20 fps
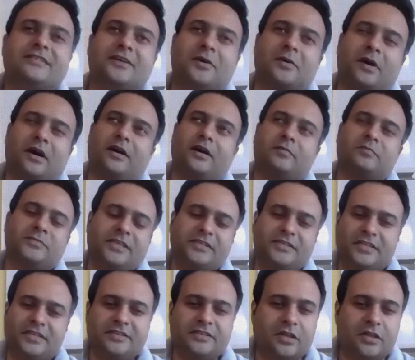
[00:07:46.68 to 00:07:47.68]
so
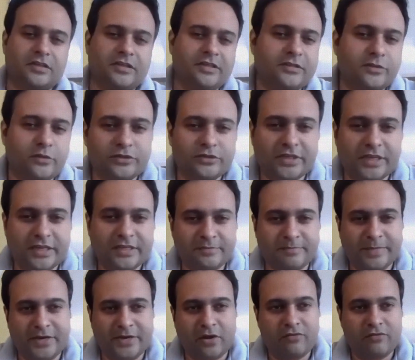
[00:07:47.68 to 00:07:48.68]
this question is a
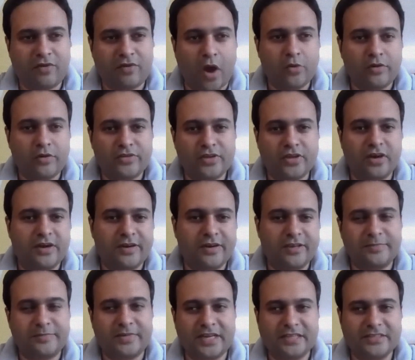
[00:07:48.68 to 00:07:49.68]
bit out of the
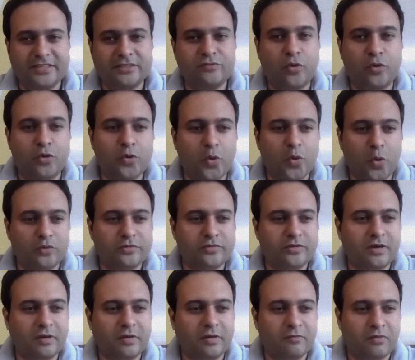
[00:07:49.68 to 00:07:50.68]
context, but I just want to know,
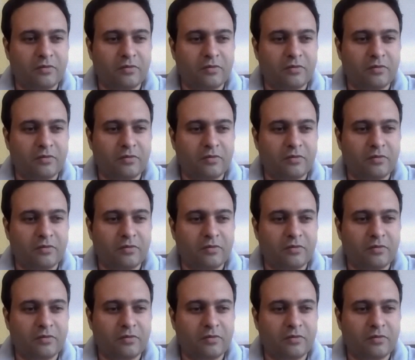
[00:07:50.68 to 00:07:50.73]
sir,